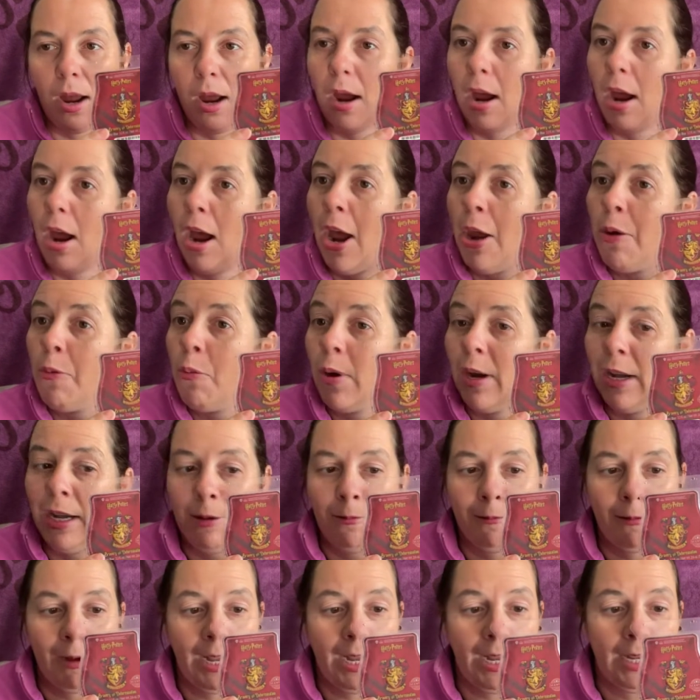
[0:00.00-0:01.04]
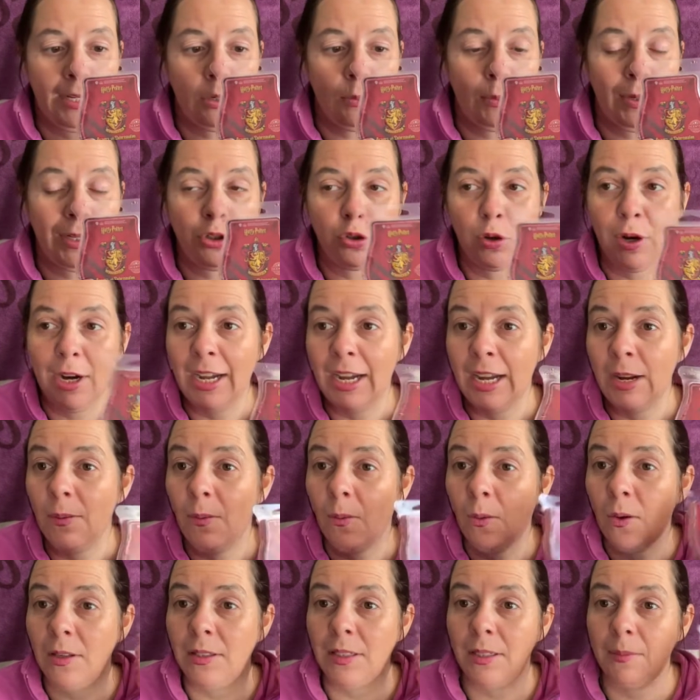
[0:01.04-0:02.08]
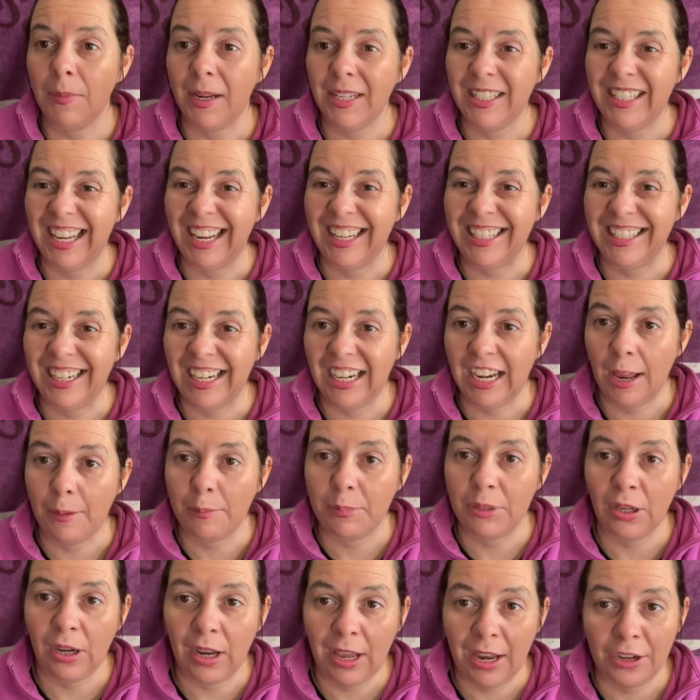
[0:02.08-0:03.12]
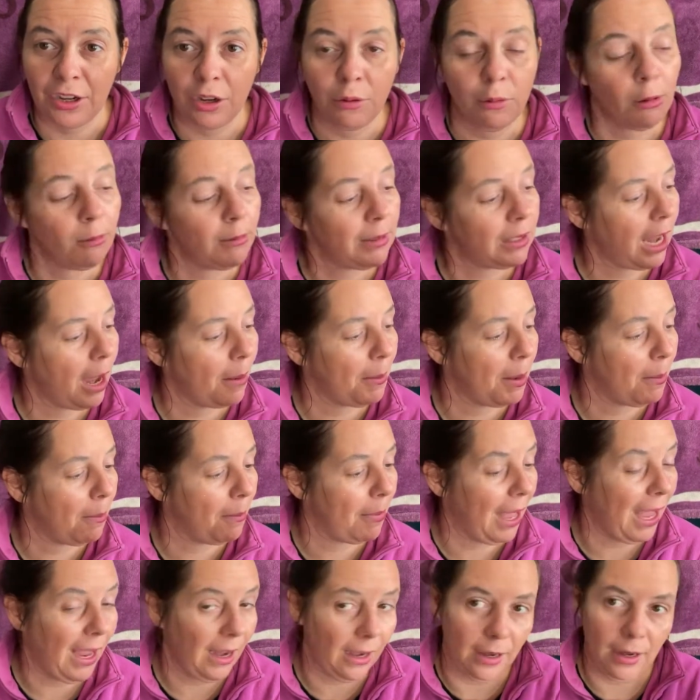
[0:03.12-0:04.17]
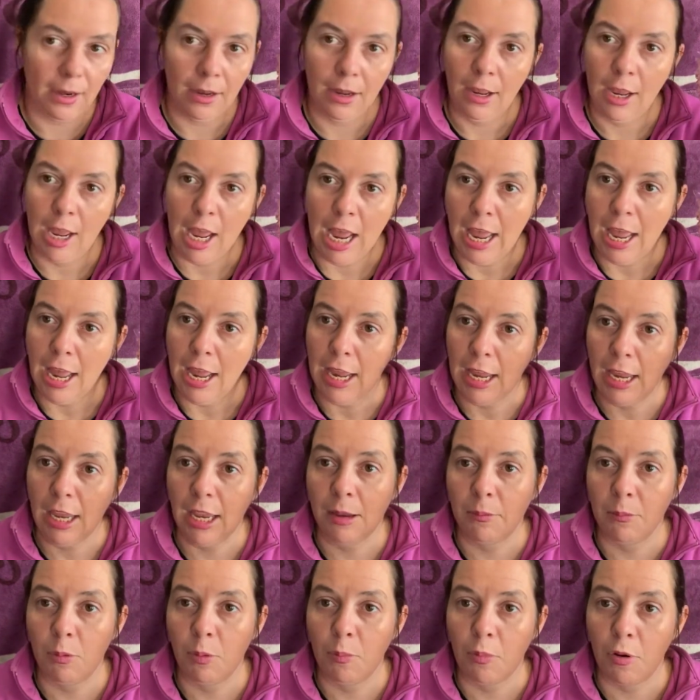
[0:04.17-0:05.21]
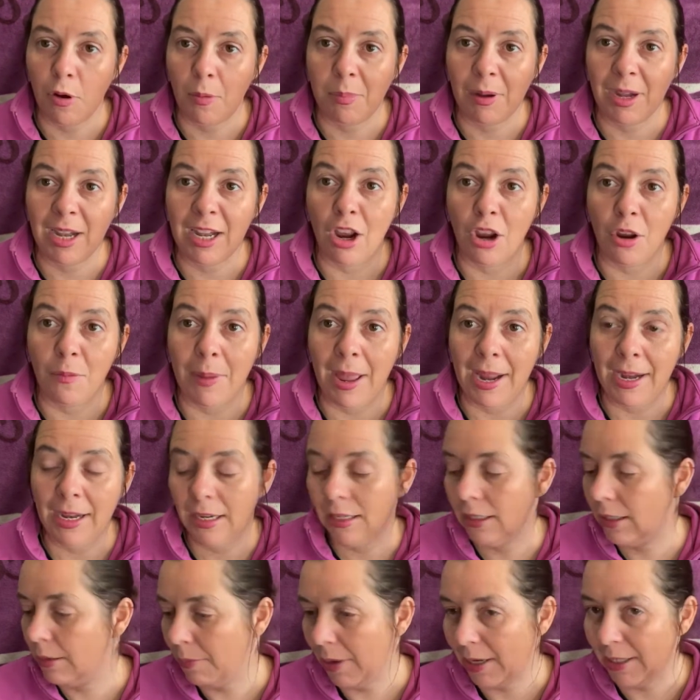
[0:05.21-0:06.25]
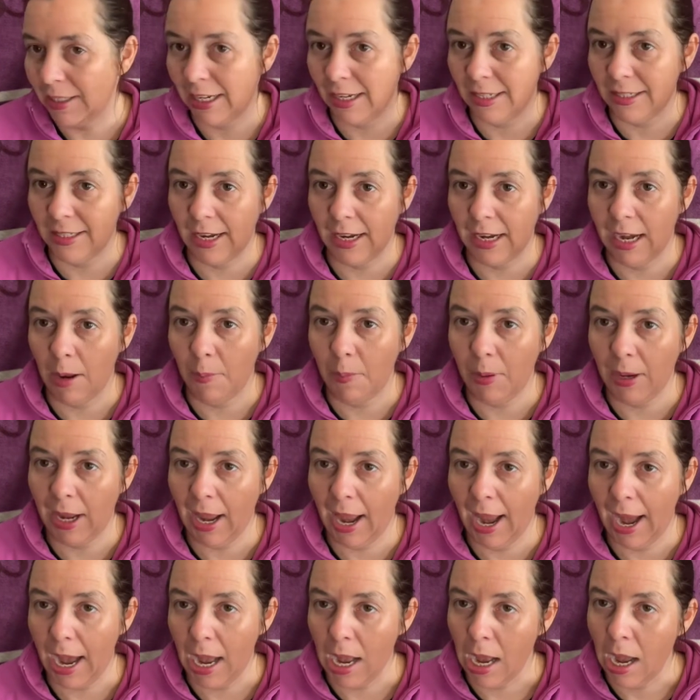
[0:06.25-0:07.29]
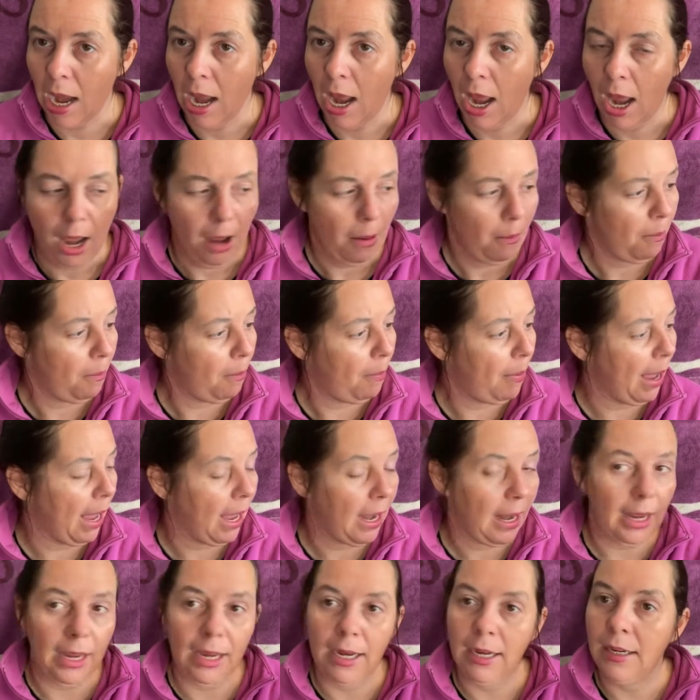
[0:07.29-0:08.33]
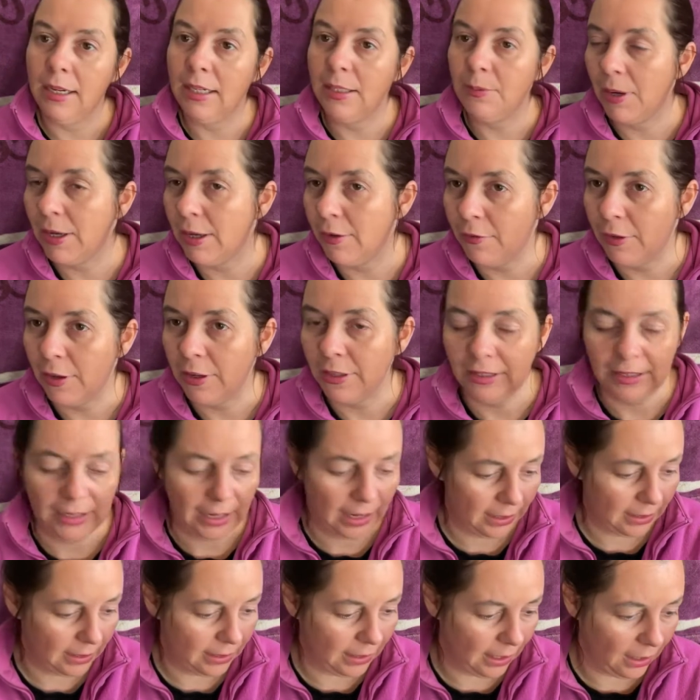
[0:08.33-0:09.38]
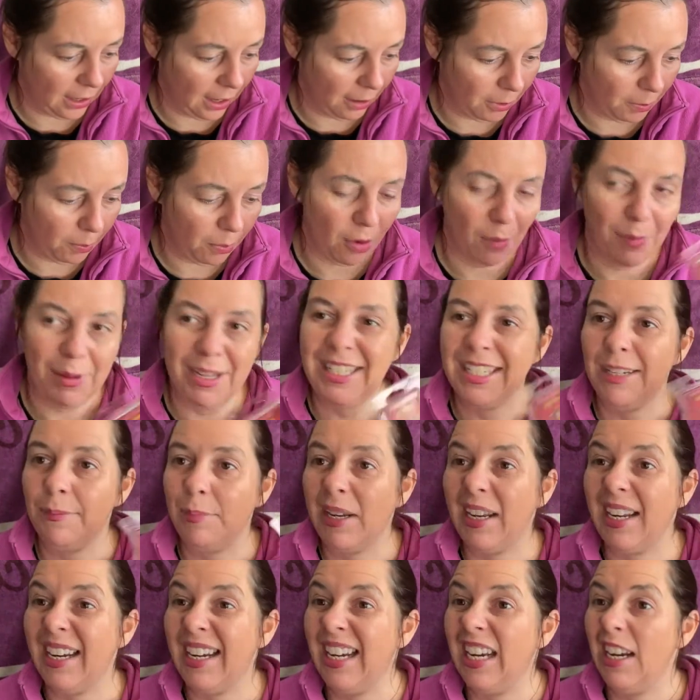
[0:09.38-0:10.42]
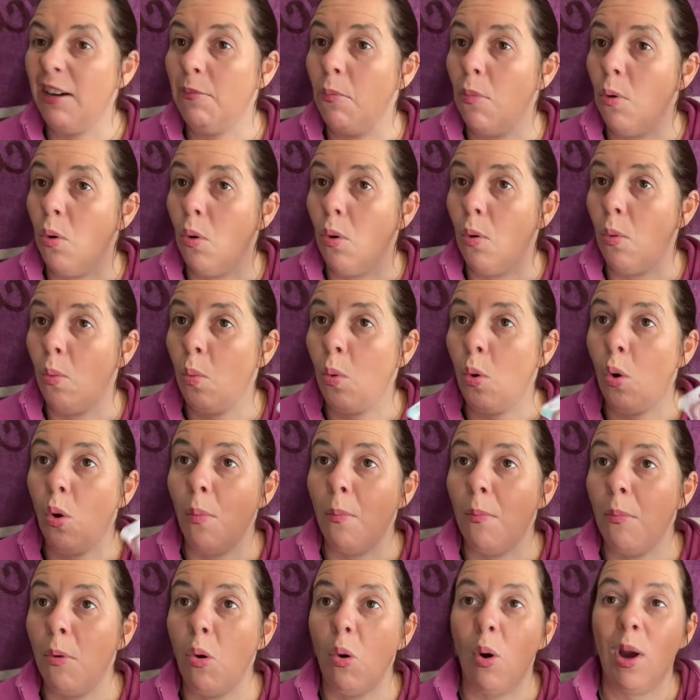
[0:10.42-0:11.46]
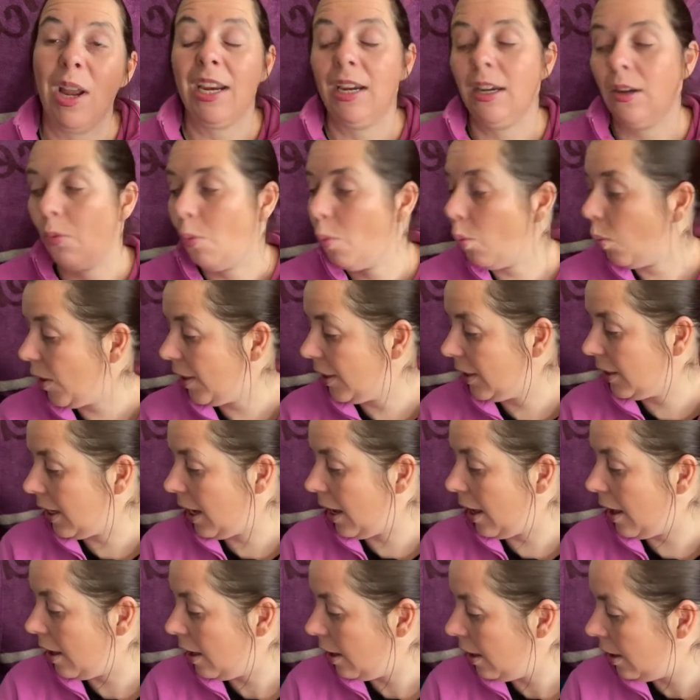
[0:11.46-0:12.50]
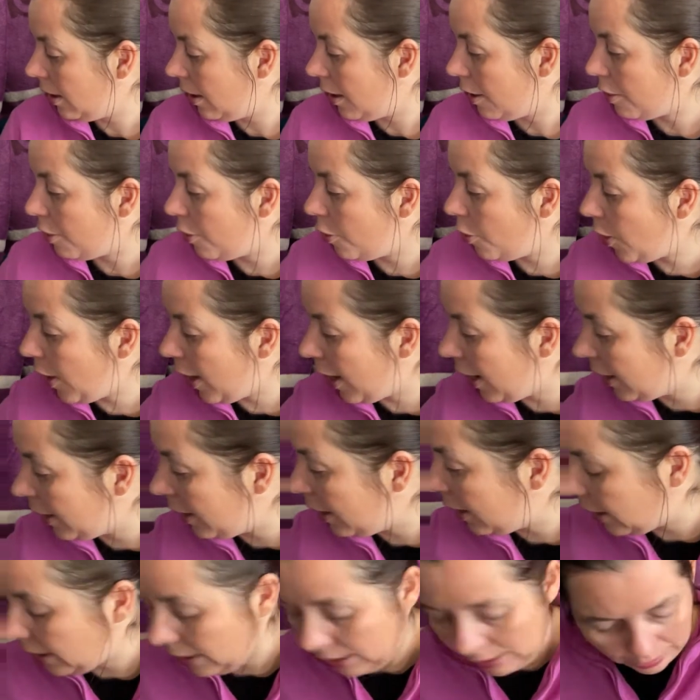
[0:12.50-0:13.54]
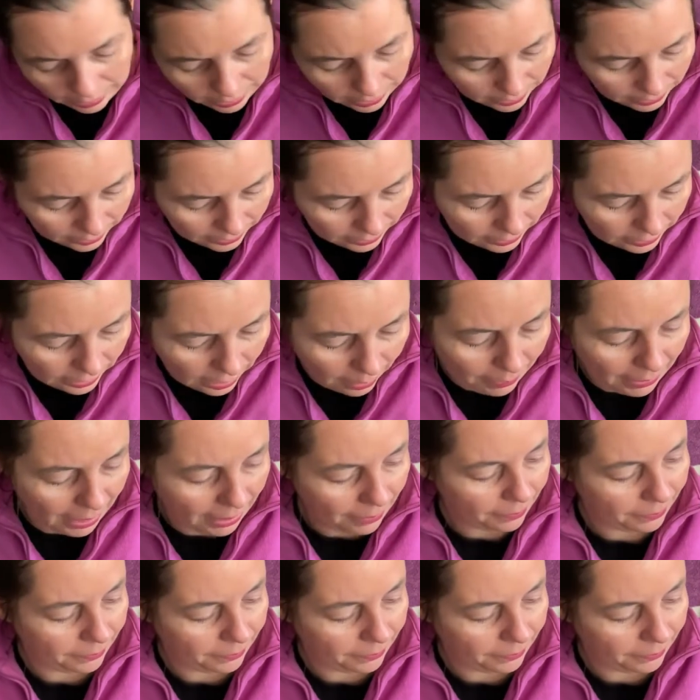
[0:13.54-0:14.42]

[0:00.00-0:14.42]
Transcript: I really, really do enjoy it. It was in my Scentsy Club till I knew it was coming back. It will probably go back into my Scentsy Club again, but it is one of those scents that I would probably typically warm more in winter than in summer.